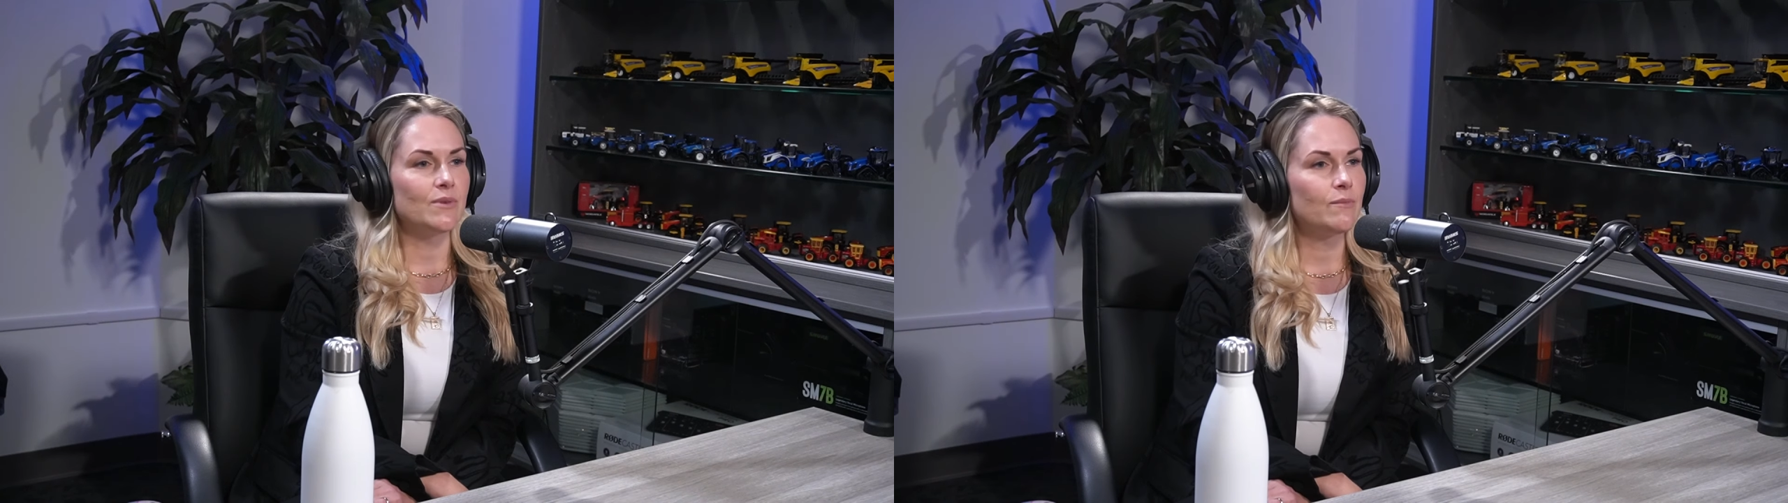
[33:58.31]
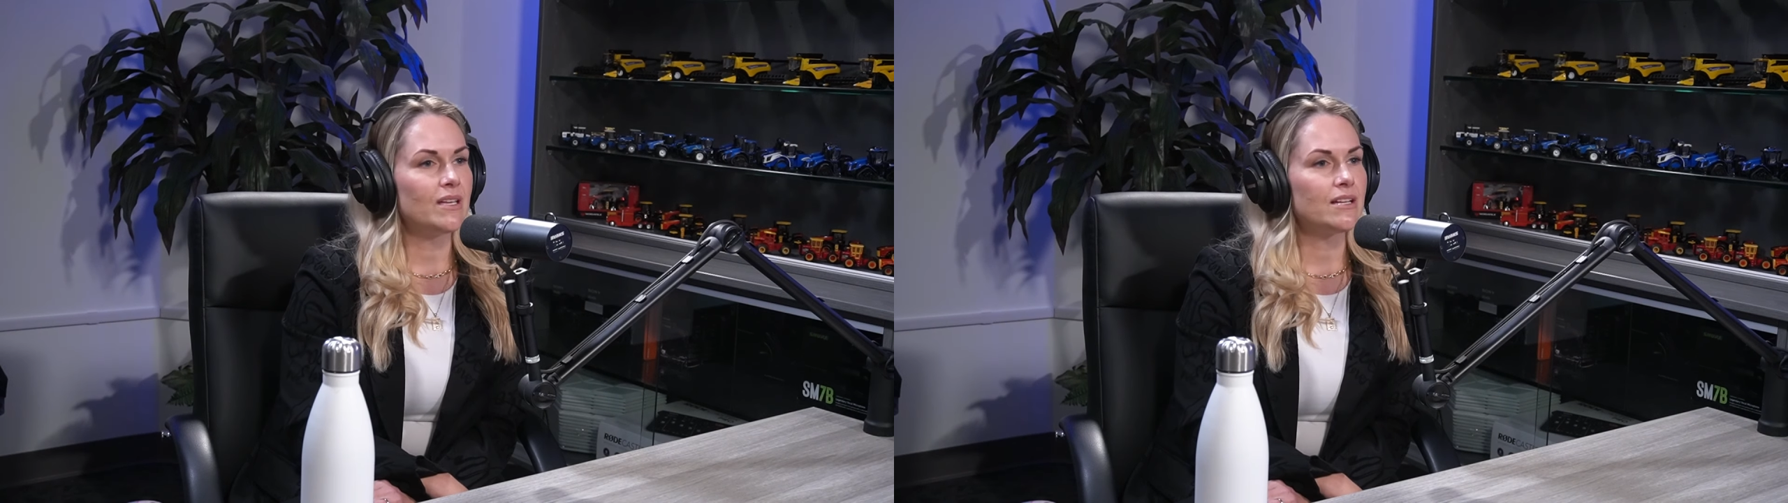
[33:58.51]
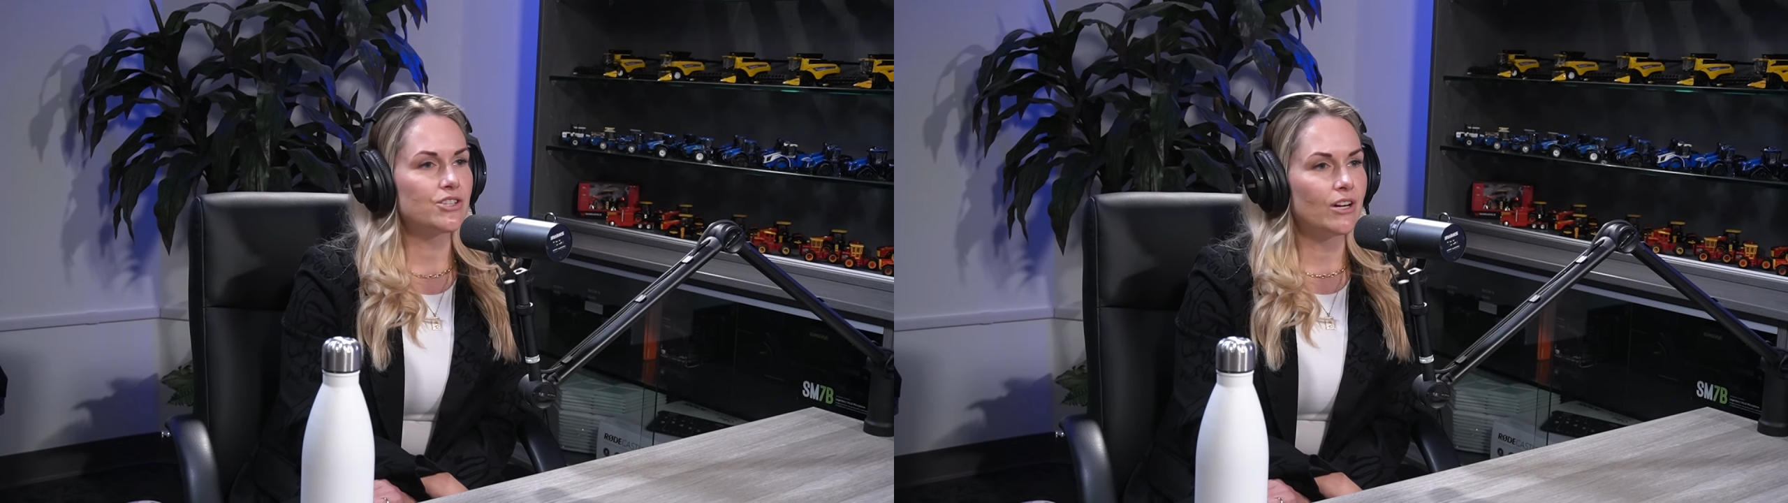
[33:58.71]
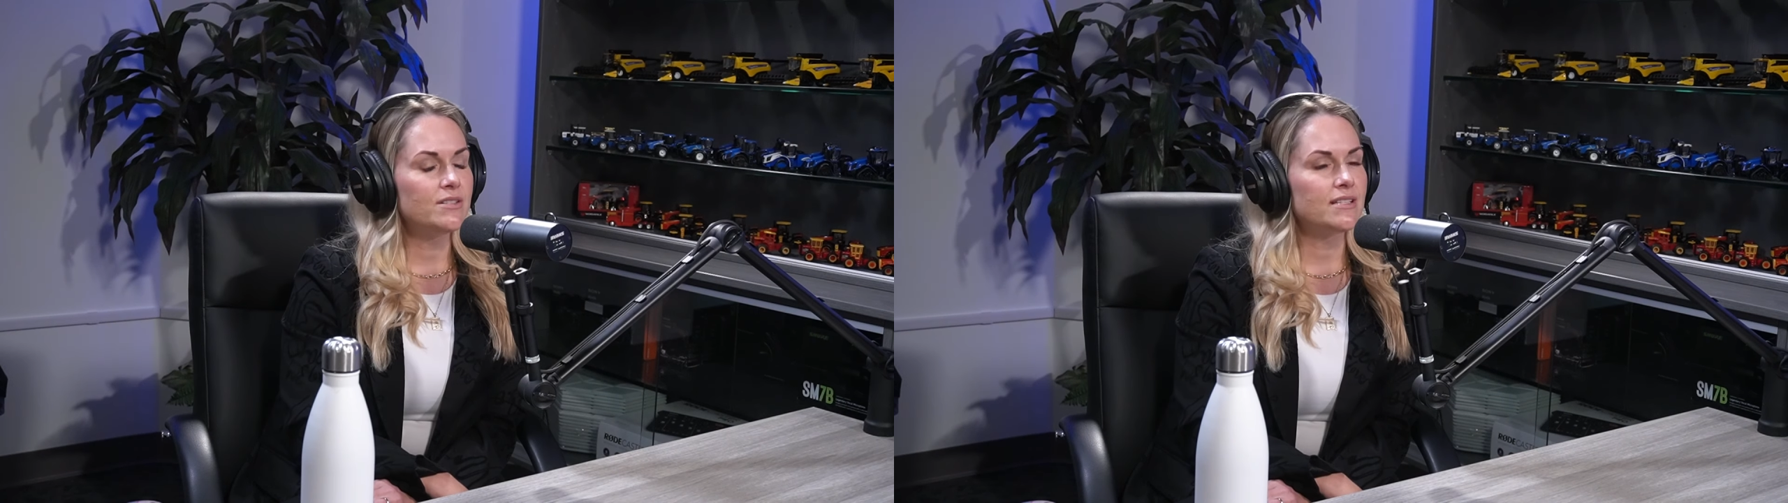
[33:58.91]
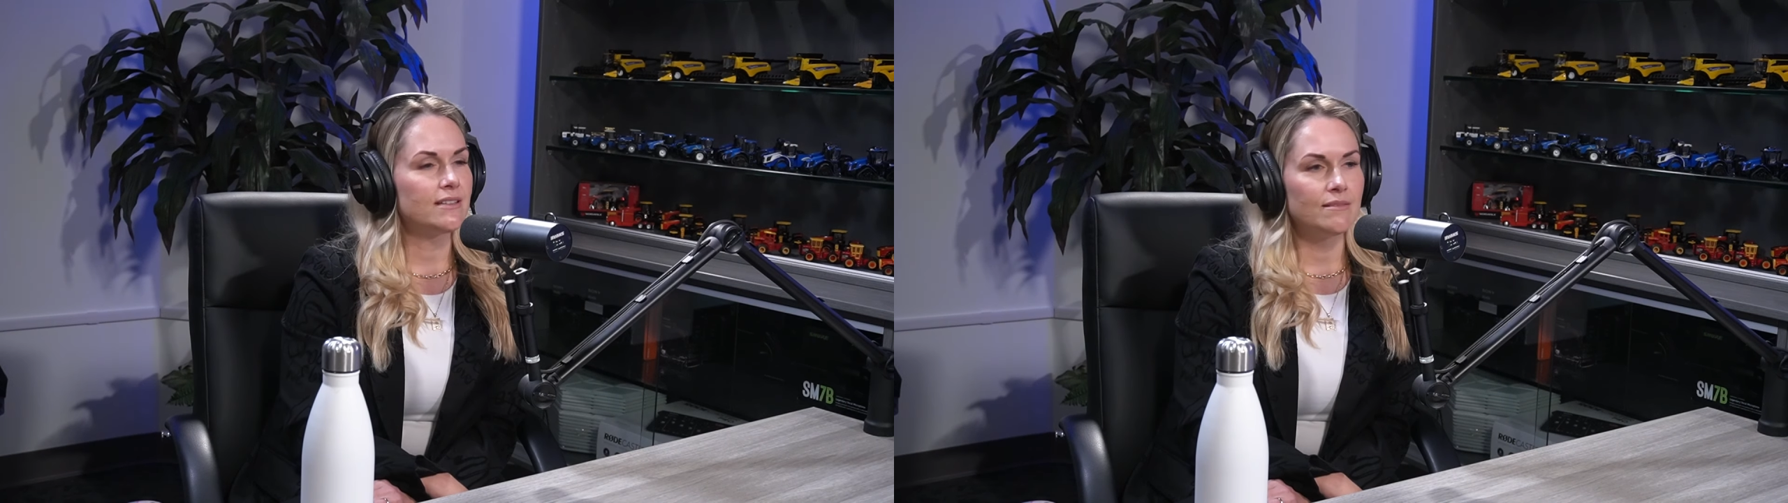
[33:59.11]
We can be in a
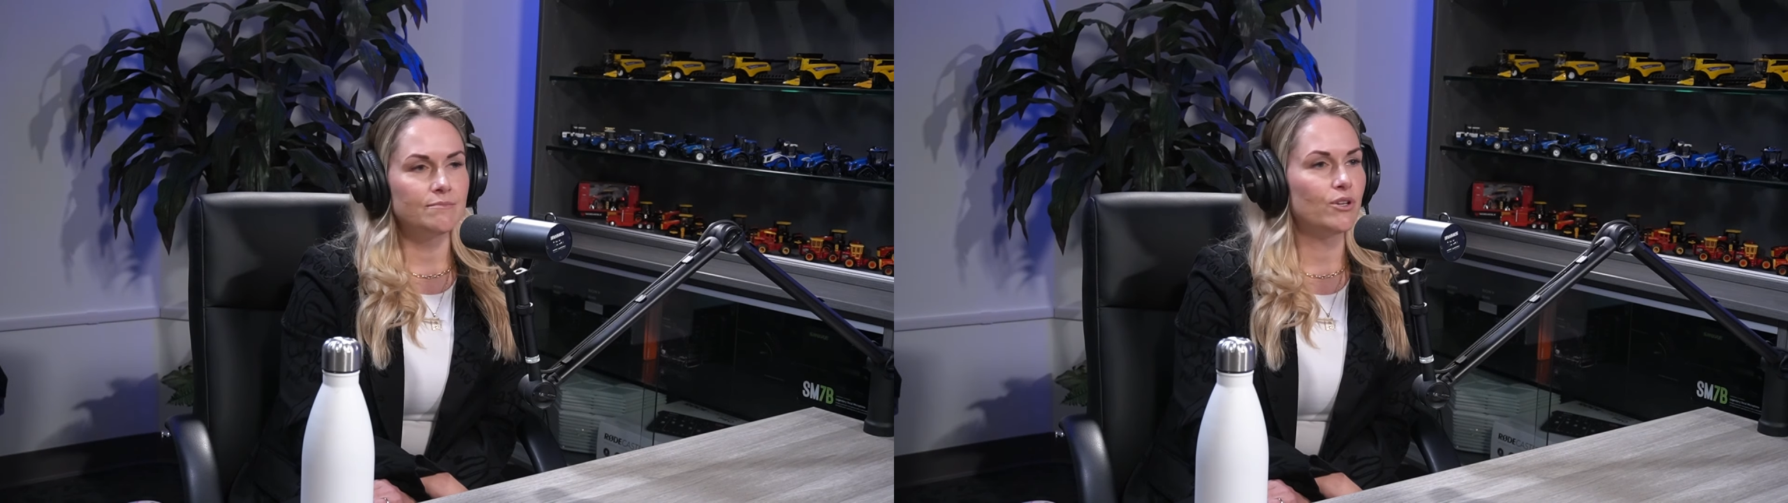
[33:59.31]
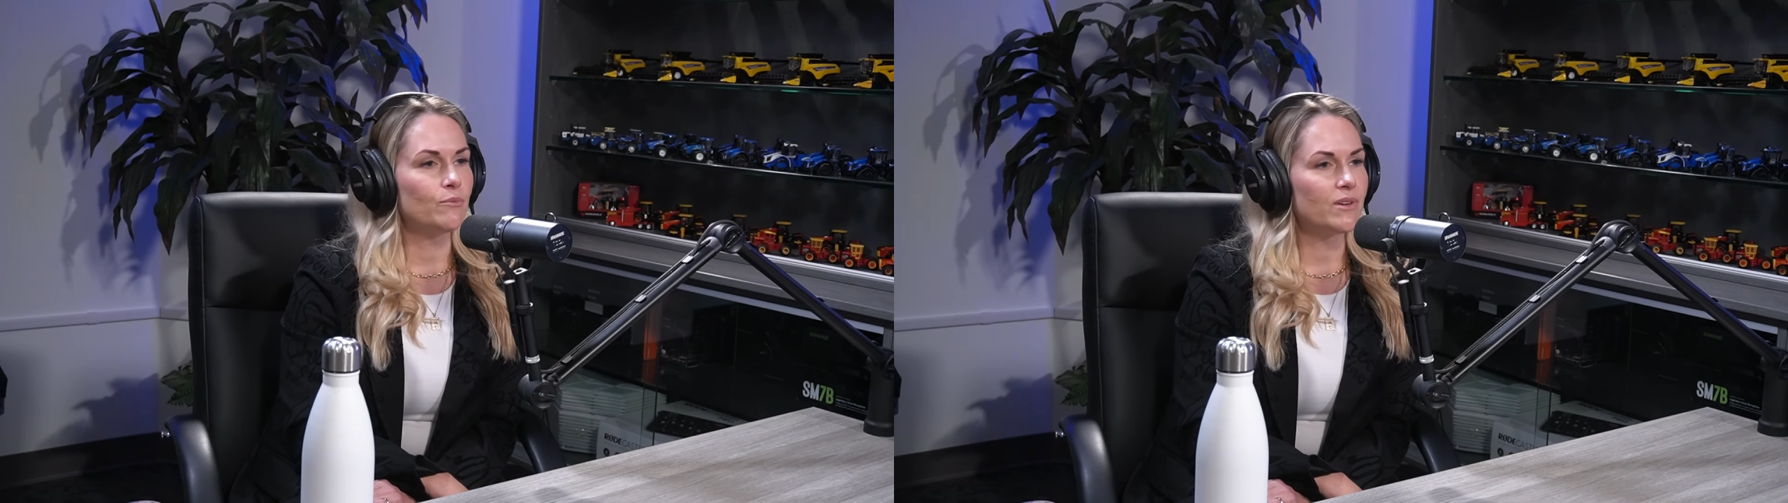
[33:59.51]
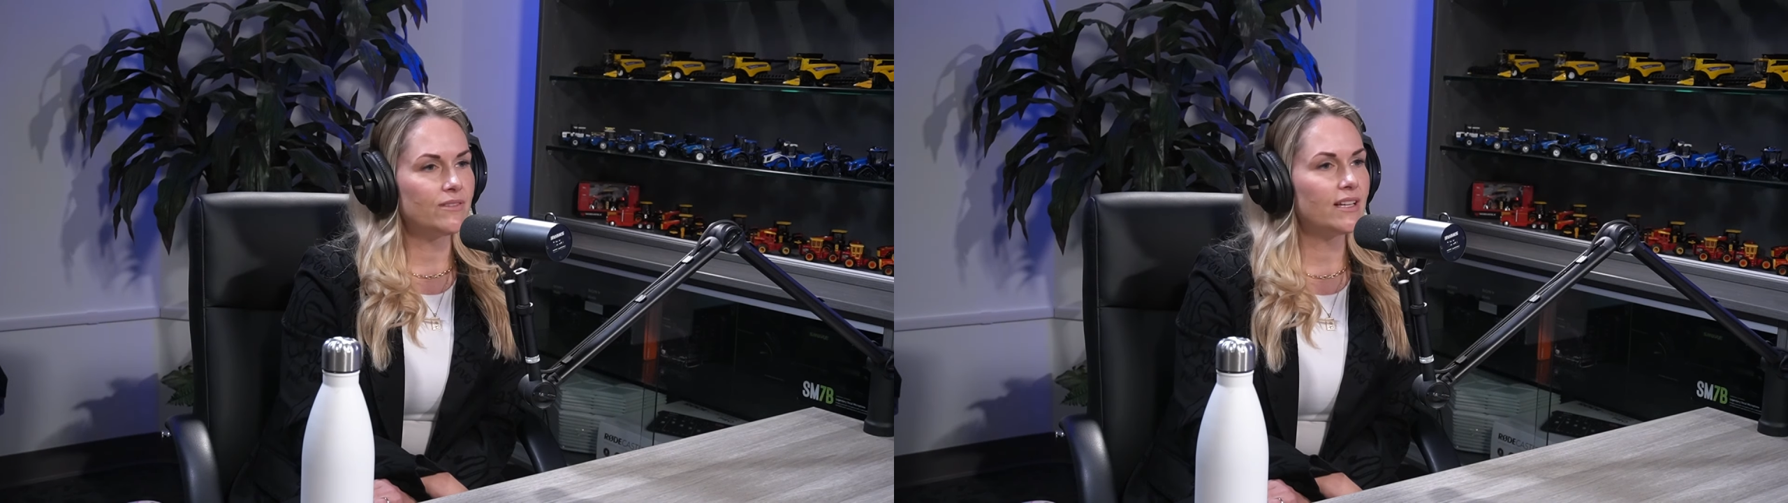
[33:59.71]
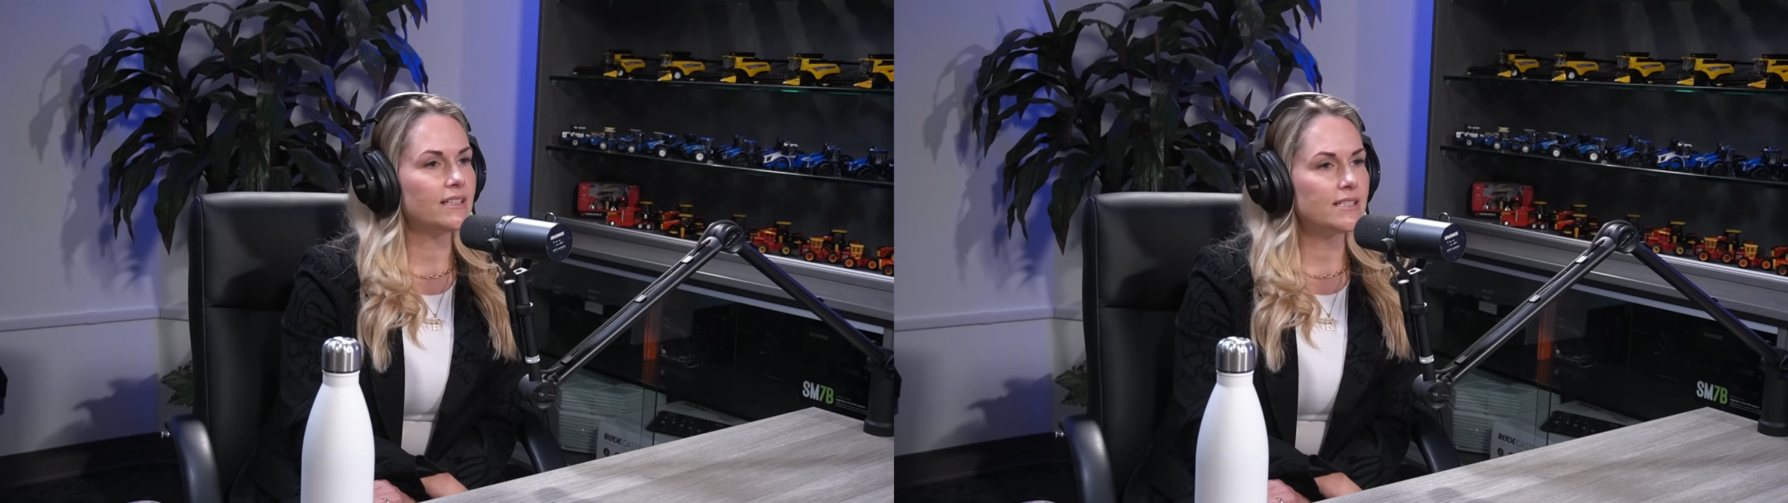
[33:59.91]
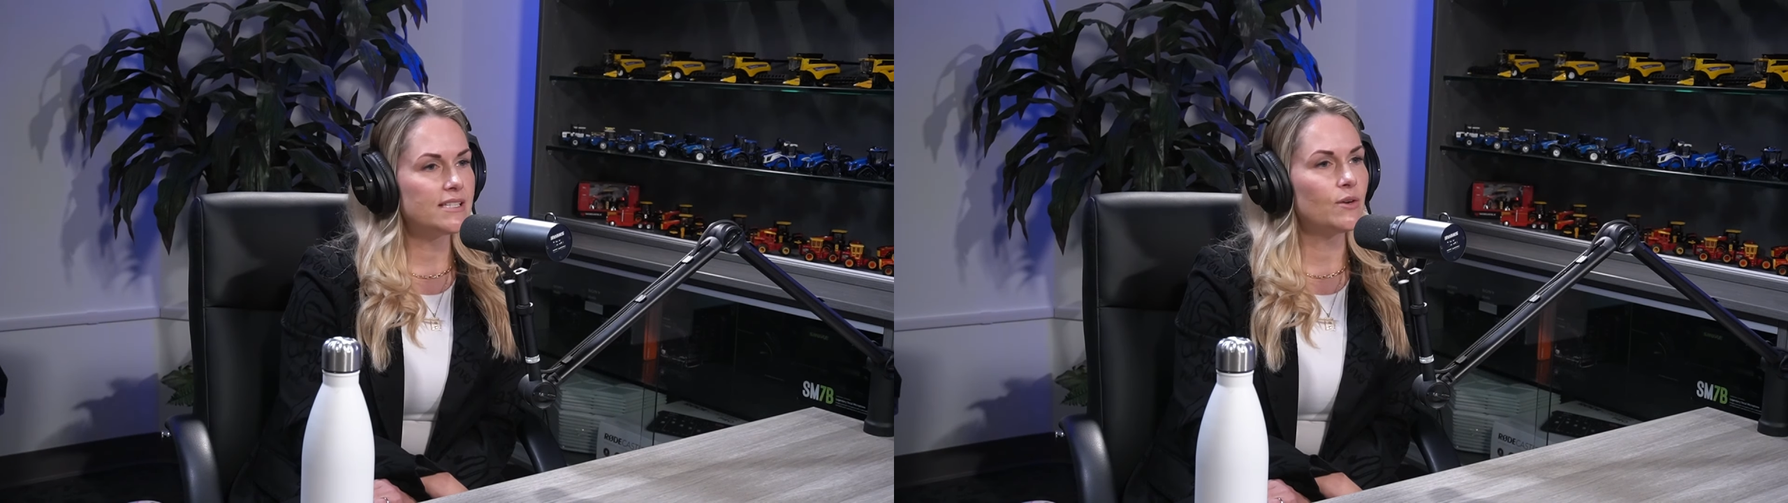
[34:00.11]
drought and then boom, we're flooded.